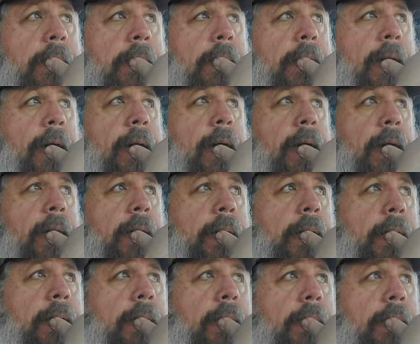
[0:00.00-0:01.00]

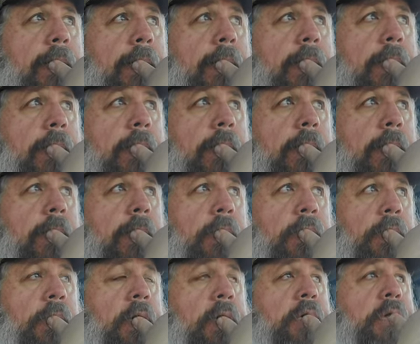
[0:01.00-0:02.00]
And
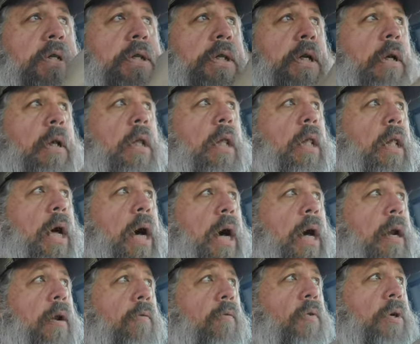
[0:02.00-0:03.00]
there's still a
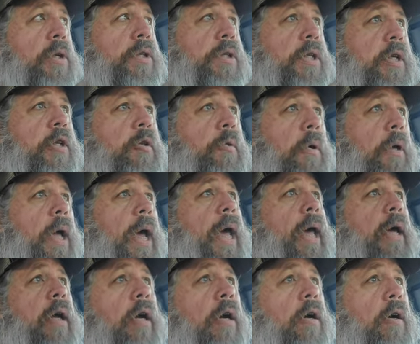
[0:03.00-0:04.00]
lot of residual
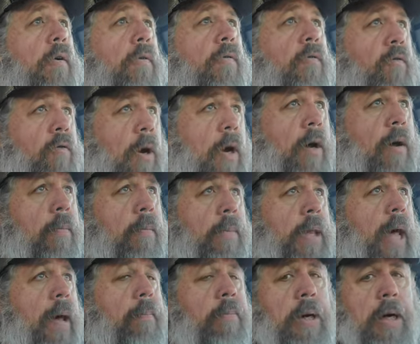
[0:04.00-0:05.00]
anger from
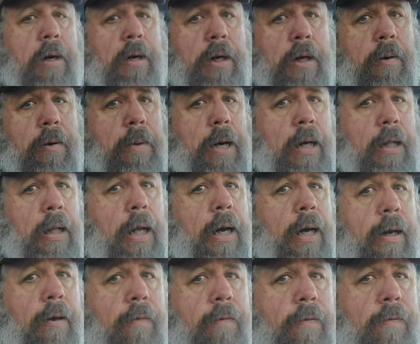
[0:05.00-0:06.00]
that period of my
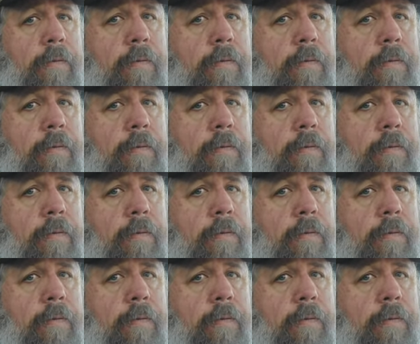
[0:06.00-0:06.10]
life.